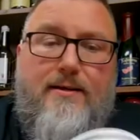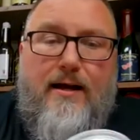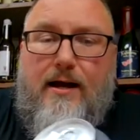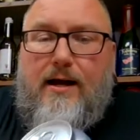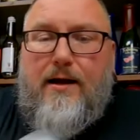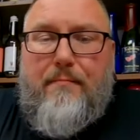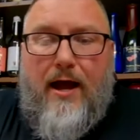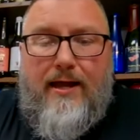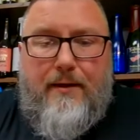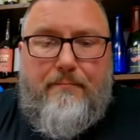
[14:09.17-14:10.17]
I
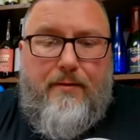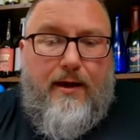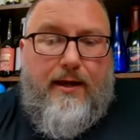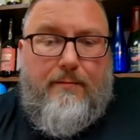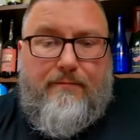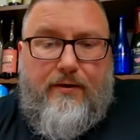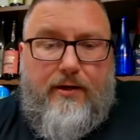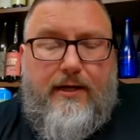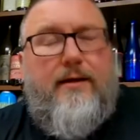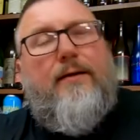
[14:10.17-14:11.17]
am
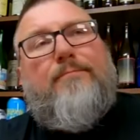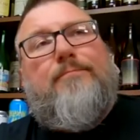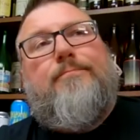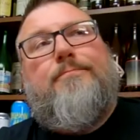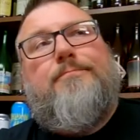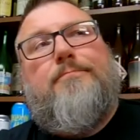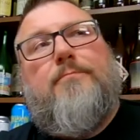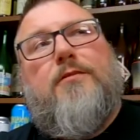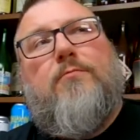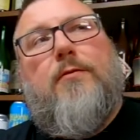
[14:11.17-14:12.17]
very,
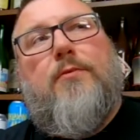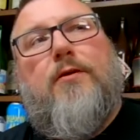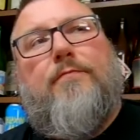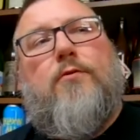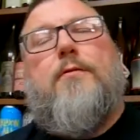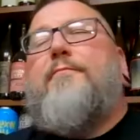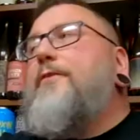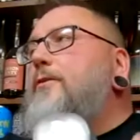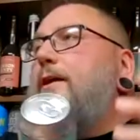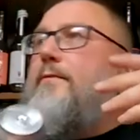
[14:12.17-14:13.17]
what's the word I'm looking for? I'm
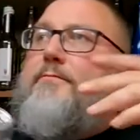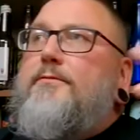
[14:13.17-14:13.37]
very,